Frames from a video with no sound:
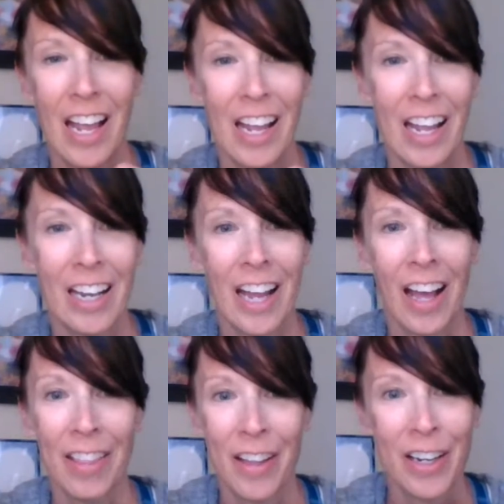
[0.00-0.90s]
and
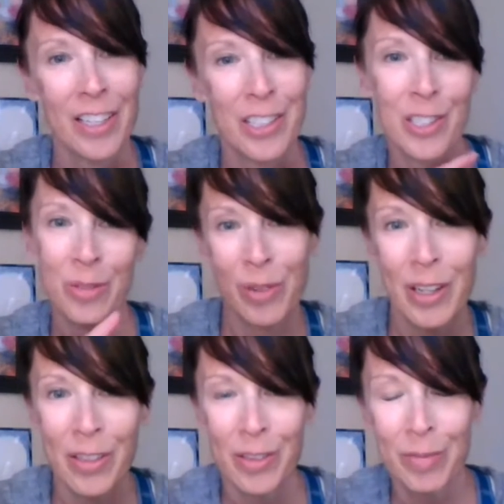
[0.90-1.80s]
I thought I'd just
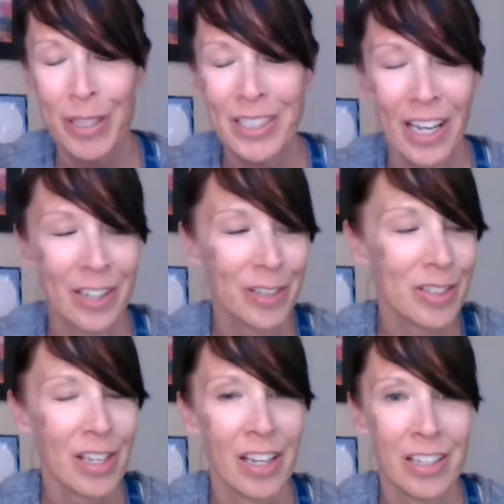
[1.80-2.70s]
run through my
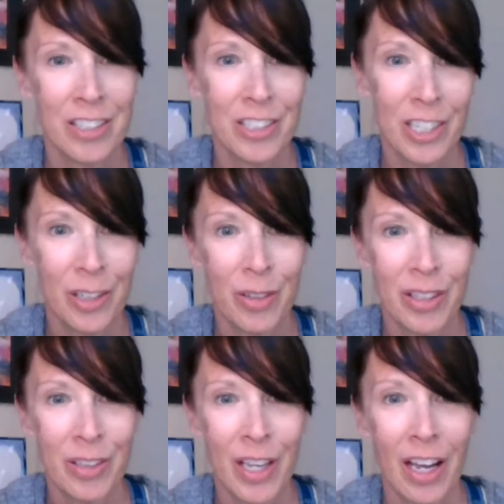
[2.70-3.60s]
titles and share with
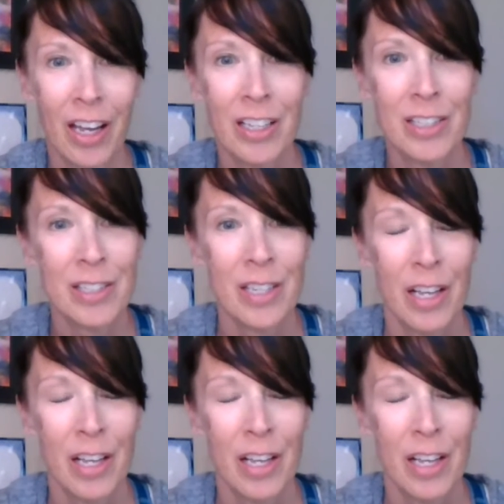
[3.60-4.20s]
you guys